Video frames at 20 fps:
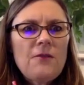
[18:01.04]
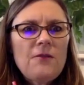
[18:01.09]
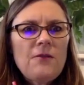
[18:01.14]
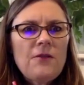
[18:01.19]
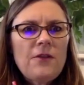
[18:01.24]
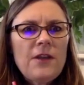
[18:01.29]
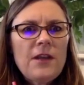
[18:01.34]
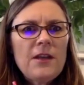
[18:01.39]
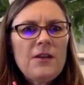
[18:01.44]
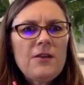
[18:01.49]

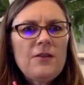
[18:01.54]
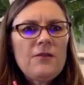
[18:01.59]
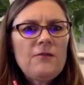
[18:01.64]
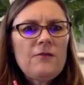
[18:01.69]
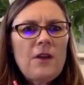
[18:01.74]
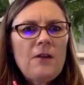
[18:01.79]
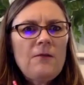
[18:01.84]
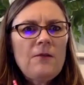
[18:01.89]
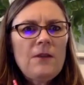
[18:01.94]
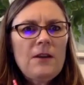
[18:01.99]
think you
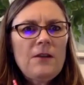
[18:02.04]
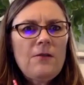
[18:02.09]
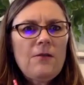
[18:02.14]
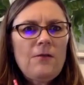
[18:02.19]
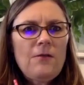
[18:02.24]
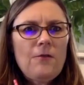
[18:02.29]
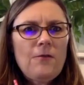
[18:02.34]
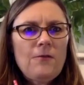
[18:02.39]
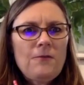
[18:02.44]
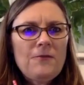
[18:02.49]
know it
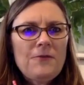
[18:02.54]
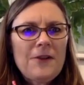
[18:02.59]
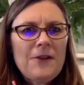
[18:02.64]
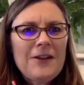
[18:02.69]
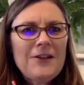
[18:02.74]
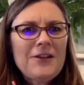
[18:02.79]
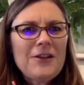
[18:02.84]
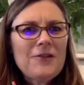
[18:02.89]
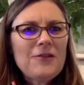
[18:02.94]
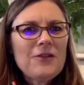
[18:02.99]
all,
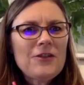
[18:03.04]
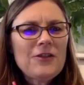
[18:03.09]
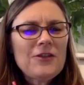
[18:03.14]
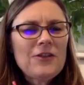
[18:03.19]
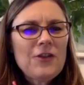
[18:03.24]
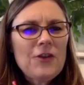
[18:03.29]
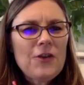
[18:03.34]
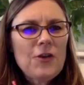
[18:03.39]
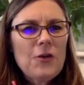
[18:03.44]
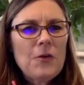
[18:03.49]
right? Don't
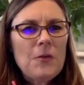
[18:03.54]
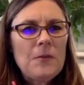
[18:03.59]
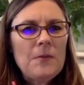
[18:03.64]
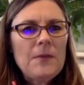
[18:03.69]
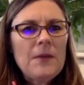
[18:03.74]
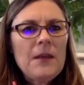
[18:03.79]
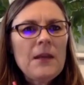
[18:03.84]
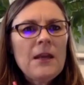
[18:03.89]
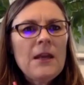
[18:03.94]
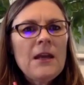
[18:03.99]
assume
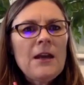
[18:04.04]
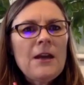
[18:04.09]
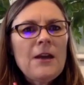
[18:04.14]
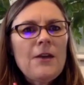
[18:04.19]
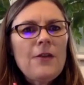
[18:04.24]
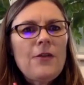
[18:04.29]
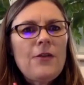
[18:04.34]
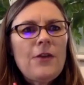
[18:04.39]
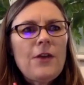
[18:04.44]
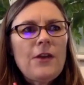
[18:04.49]

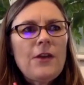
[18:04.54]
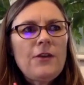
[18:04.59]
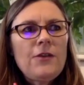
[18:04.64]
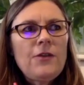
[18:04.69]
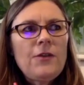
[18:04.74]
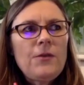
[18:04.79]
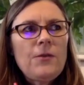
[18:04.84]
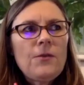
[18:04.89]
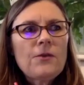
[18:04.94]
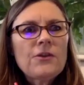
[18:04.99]
that
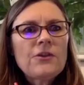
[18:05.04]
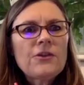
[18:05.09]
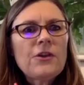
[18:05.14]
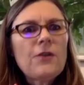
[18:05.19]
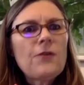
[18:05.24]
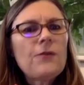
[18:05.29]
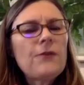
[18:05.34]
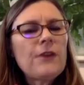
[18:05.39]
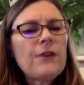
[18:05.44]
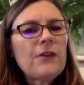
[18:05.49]
you are
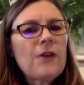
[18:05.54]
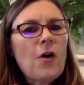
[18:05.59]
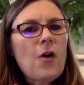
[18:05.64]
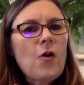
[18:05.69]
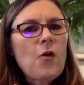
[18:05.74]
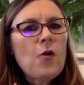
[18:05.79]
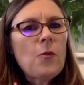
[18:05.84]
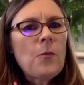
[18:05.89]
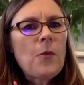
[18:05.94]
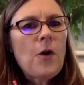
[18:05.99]
solving the
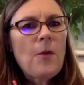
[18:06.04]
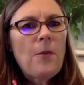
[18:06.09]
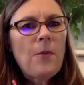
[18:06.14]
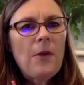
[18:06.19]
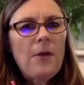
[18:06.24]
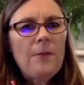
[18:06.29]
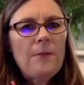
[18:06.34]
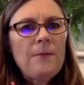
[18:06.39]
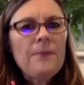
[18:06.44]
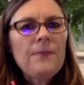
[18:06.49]
whole
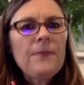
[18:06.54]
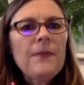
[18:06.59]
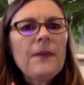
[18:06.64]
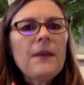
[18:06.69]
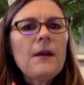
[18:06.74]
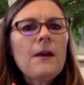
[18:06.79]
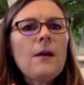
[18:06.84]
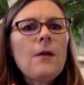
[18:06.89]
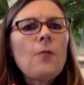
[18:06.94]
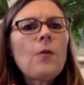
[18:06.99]
problem.
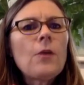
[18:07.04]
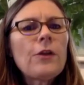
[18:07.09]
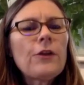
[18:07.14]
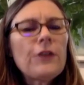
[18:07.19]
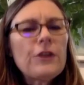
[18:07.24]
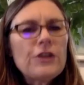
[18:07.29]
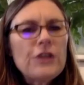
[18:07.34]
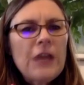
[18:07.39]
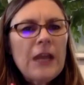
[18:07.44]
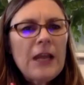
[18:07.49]
One of
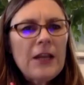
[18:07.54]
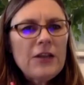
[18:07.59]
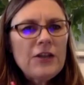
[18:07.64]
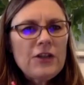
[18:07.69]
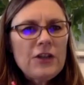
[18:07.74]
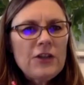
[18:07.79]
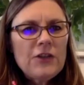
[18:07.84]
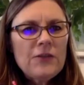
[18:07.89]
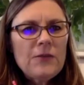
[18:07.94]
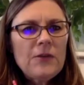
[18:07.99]
the
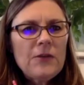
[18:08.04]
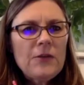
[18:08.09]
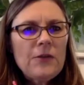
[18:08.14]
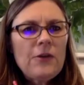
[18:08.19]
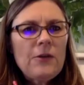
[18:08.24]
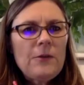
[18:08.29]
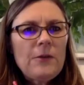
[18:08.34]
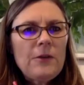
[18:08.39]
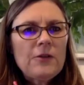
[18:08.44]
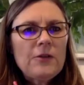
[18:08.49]
challenges with the
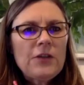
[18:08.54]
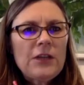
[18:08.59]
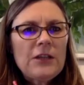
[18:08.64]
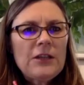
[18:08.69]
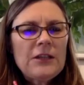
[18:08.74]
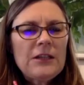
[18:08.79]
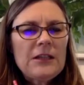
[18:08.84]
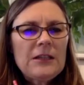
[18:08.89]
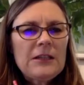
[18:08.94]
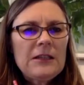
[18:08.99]
criminal
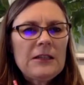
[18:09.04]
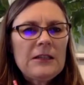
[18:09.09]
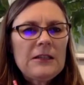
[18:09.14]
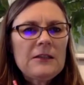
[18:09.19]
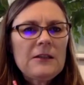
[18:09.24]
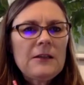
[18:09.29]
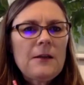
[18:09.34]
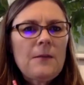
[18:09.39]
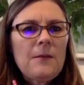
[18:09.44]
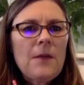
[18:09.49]
justice
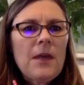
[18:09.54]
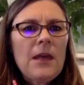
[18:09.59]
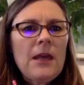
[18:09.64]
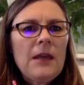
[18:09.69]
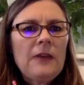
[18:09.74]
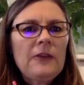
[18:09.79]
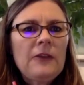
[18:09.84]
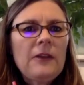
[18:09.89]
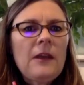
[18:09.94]
system is